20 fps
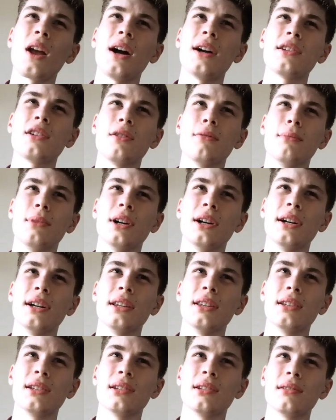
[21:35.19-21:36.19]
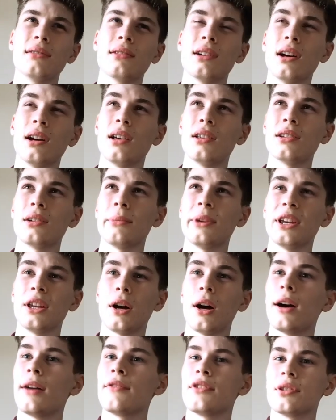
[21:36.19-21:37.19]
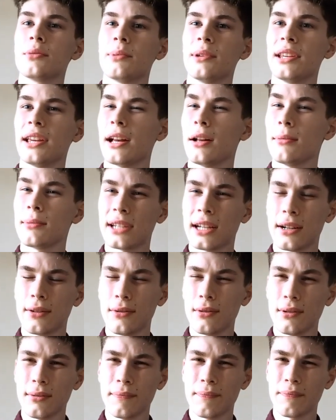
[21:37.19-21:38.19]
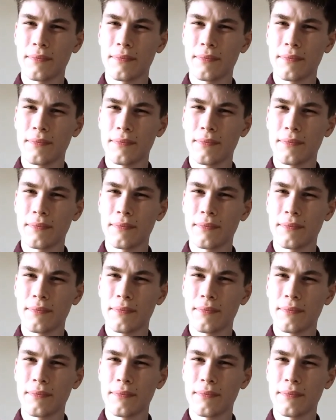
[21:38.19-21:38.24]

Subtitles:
I don't mind, because I mean I've just been helped out